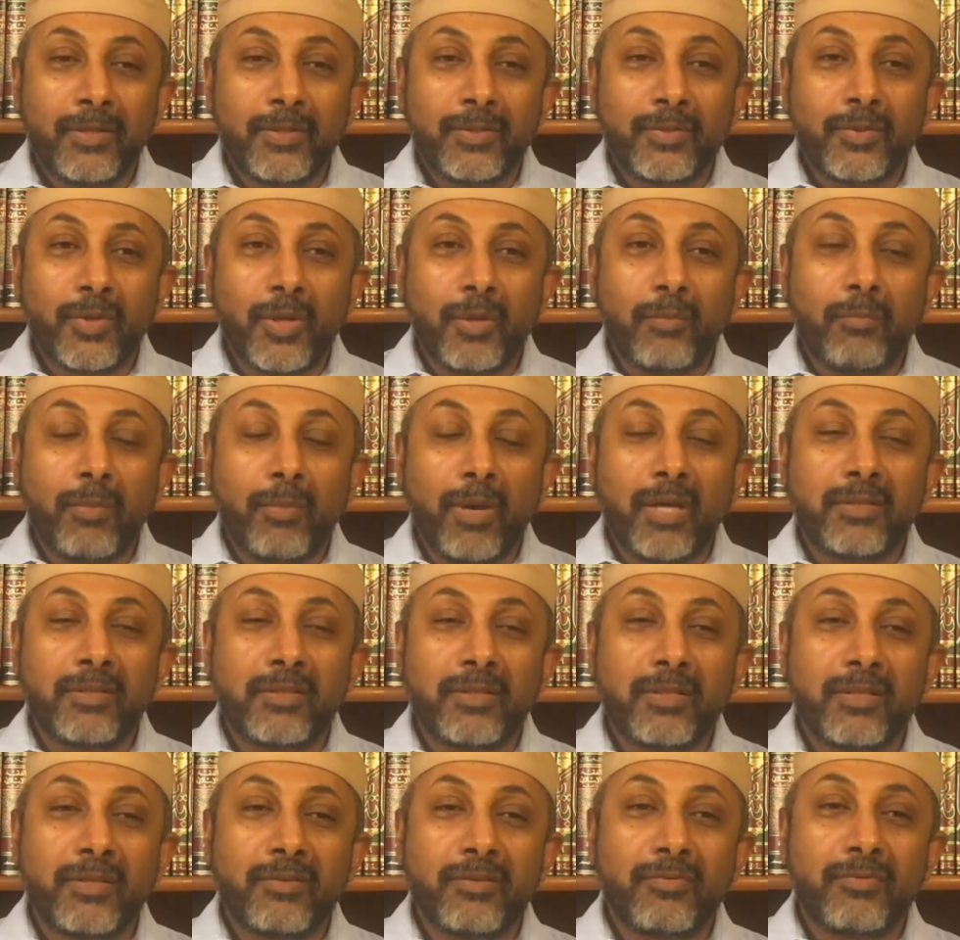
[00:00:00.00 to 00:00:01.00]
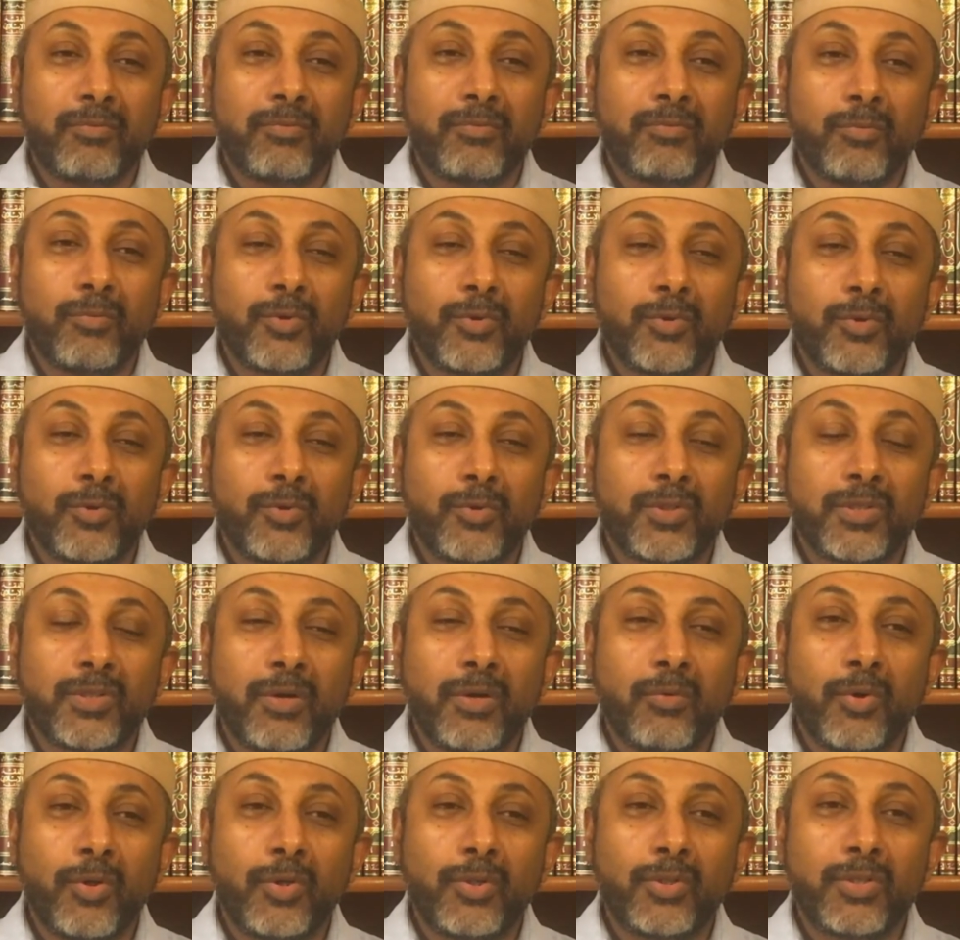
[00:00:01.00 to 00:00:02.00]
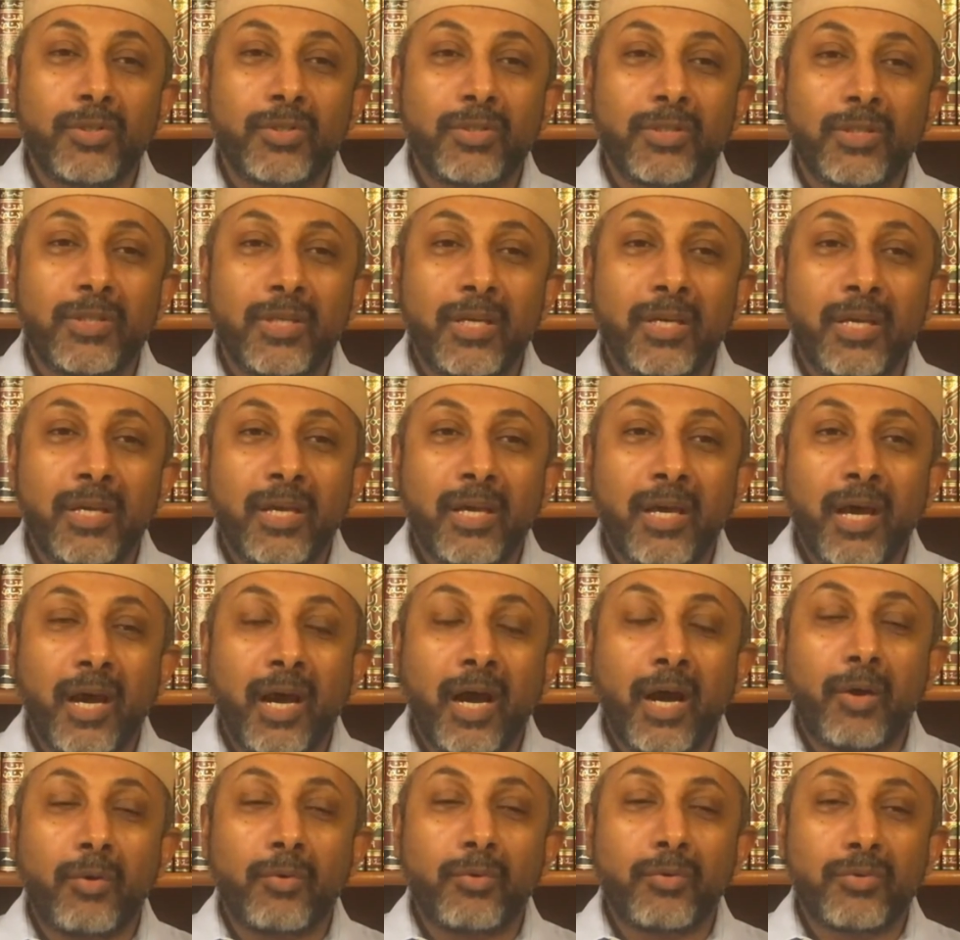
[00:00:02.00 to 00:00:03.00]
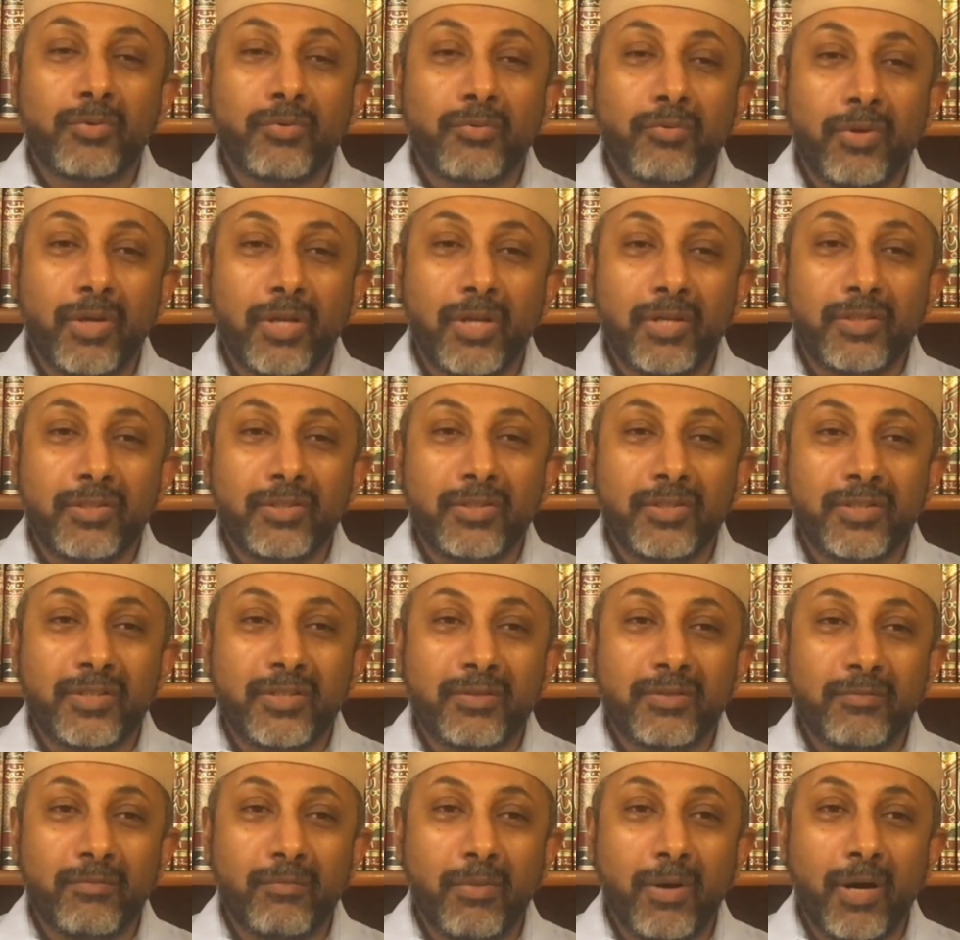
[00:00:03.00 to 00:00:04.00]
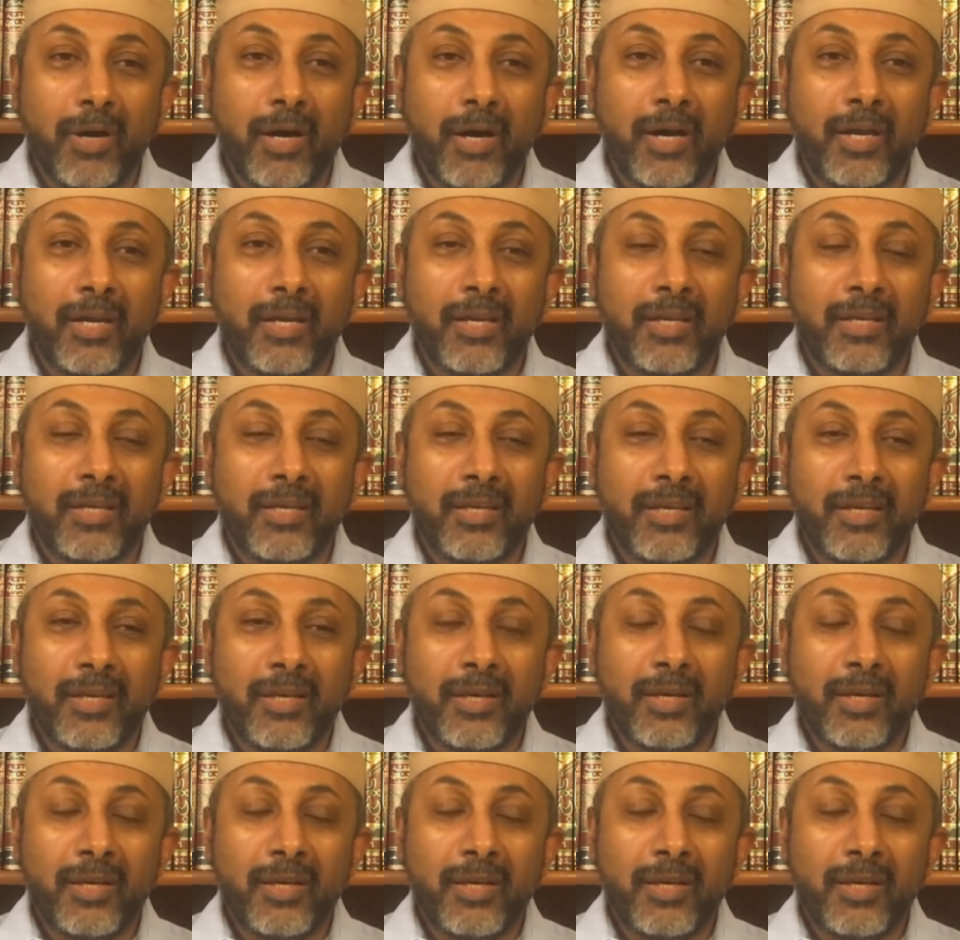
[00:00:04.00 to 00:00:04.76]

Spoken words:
So imagine if Musa was outraged by